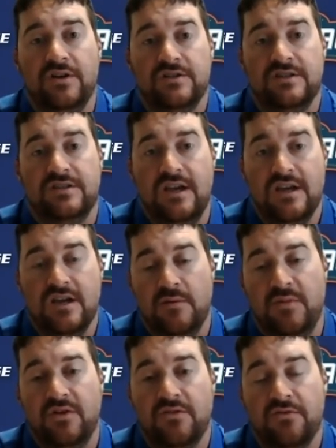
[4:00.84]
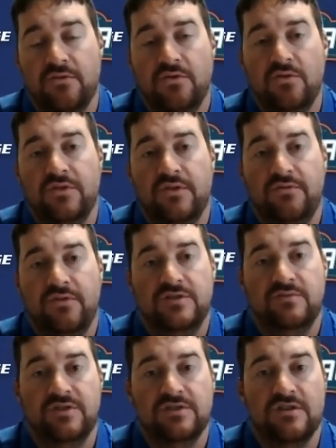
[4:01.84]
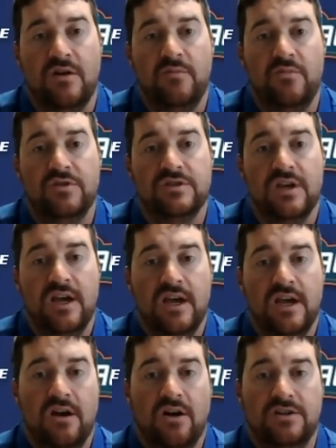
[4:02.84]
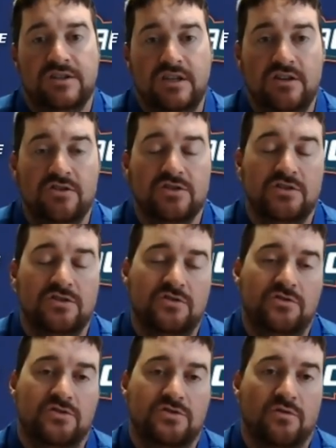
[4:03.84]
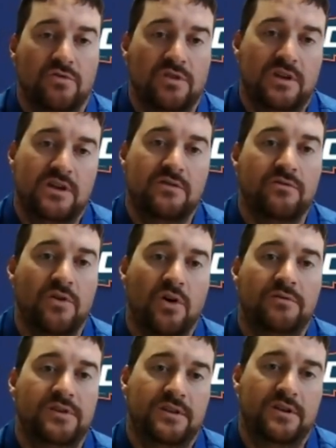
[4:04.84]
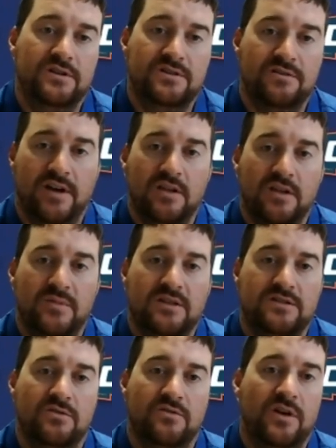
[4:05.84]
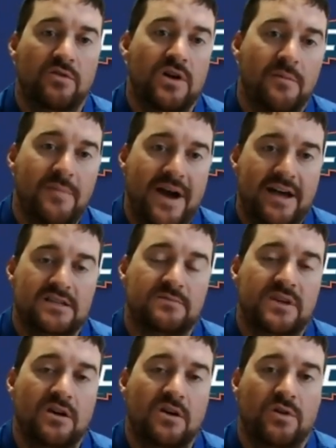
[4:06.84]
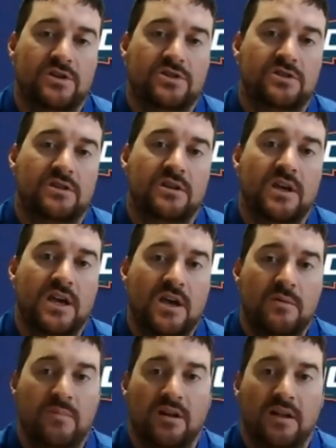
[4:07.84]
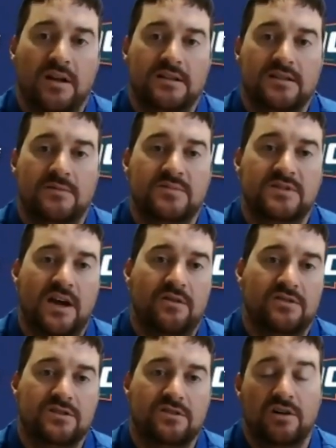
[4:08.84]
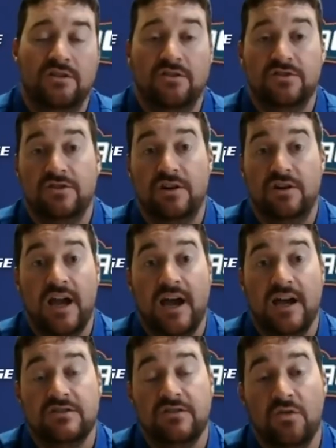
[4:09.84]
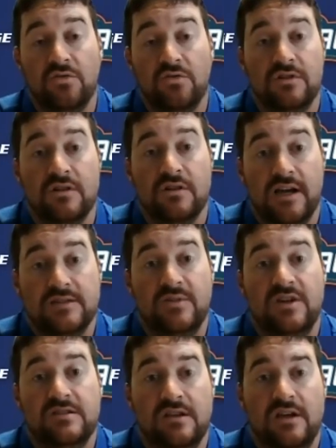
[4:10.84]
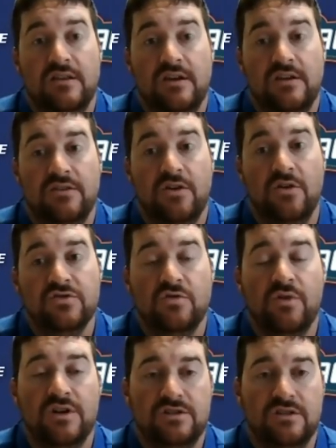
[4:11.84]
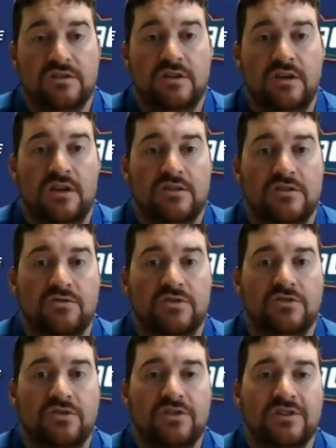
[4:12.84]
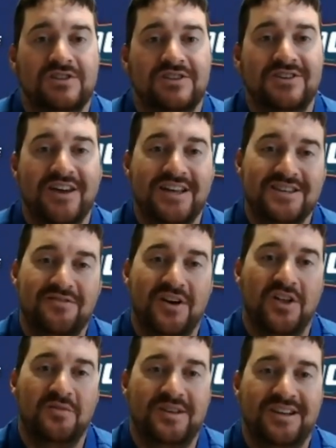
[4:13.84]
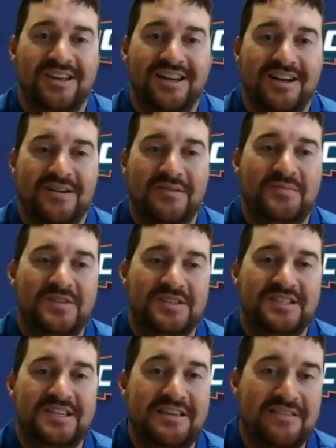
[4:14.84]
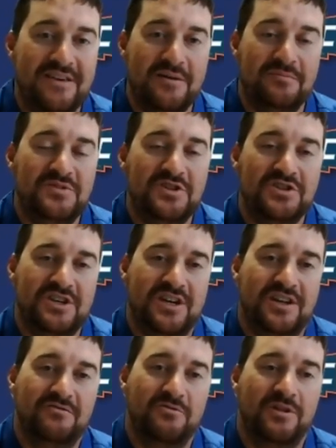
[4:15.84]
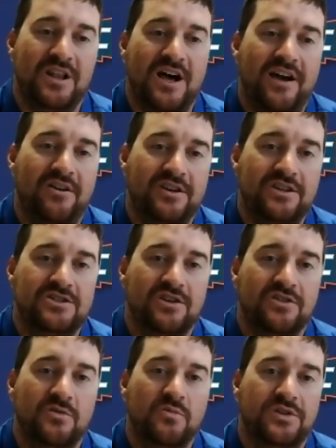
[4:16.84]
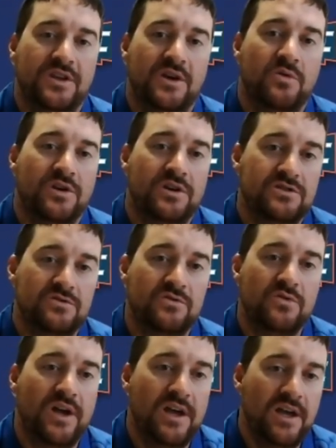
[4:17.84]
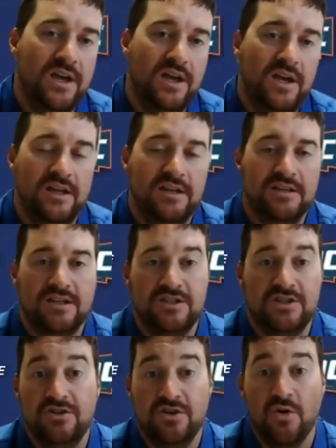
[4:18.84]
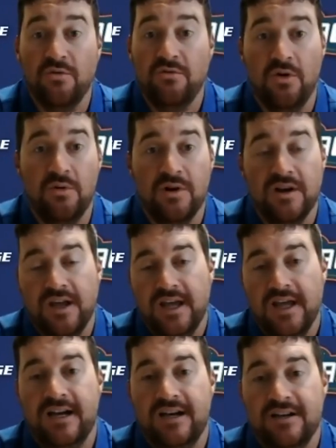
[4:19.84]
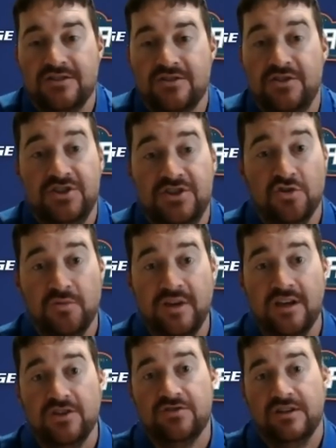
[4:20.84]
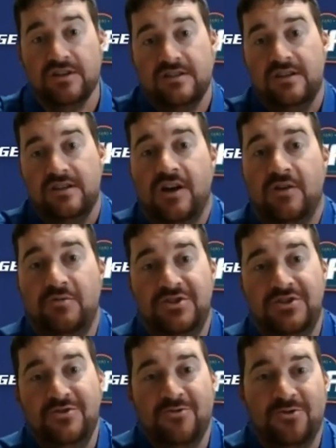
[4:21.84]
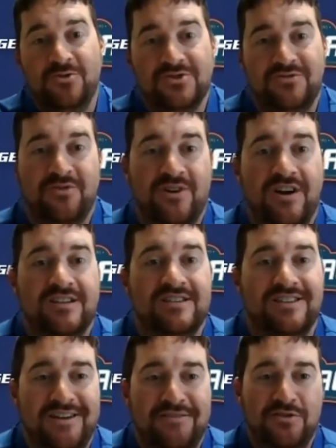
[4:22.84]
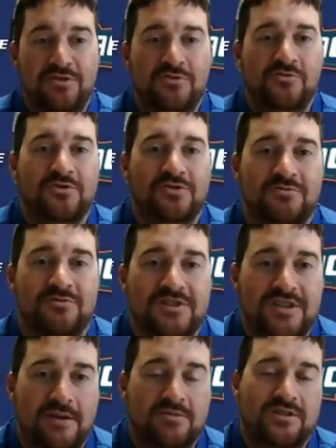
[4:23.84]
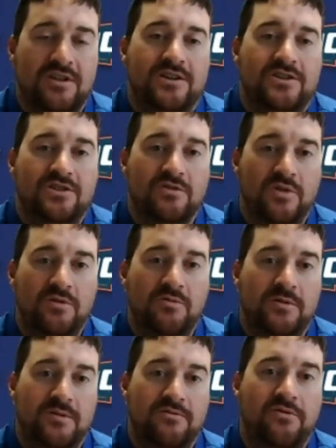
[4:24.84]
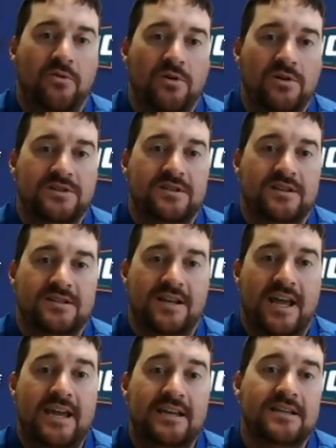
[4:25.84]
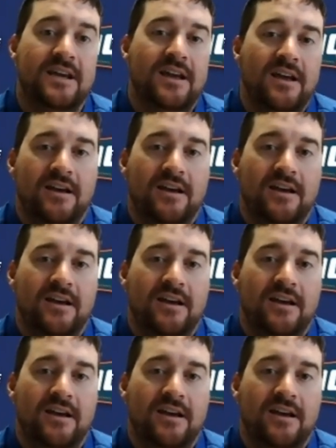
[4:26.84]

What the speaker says: players, as they coming through and their freshmen and sophomores, our seniors and juniors are really involved in their development. So they'll come ask me a question, but a lot of times now they're starting to ask their older classmates and those questions. And so it's good to see that development, to see them just kind of rely on each other and what they want to do and continue to go forward. So this year will be interesting with the new rules for us. If the new rules were established last year, we would have been 4, 6, and 8.